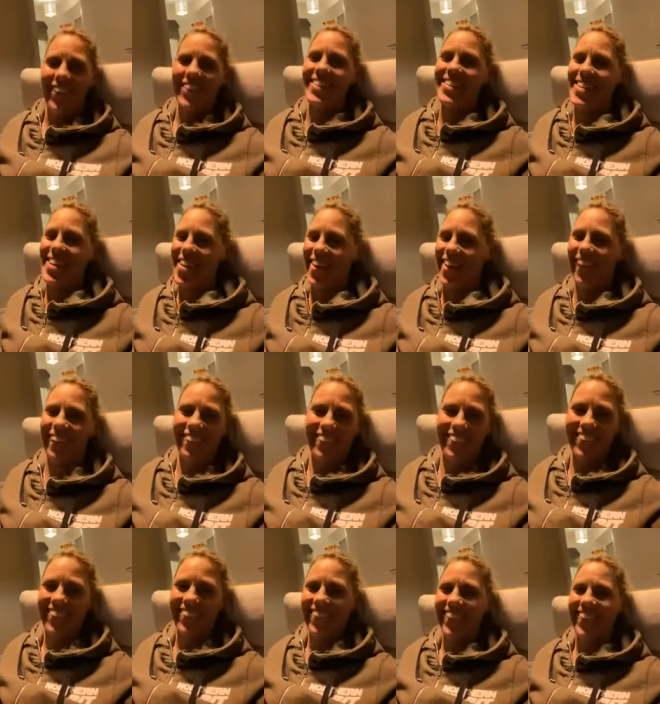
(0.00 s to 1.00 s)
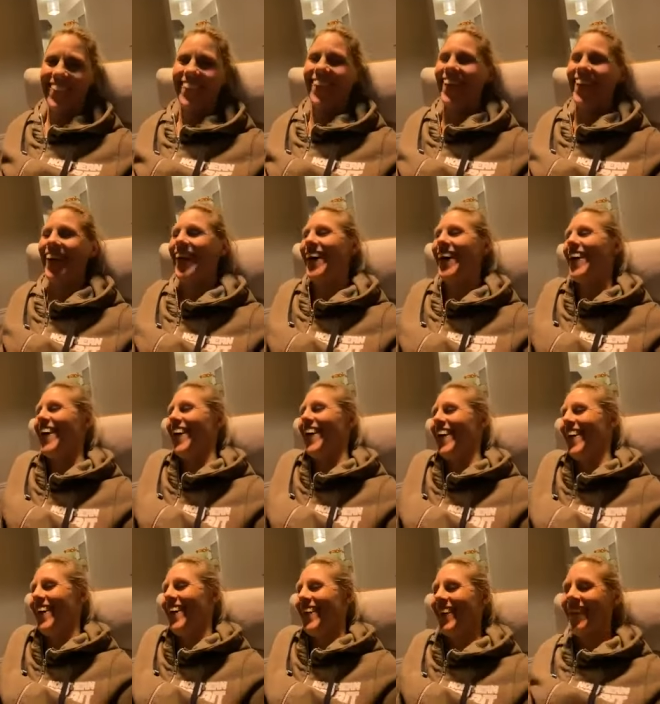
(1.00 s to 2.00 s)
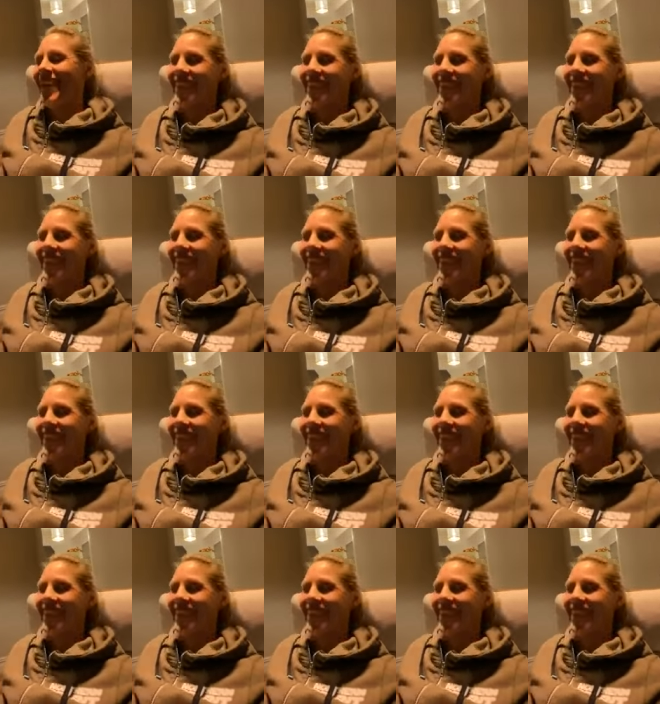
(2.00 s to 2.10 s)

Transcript: You know what I mean? You don't, if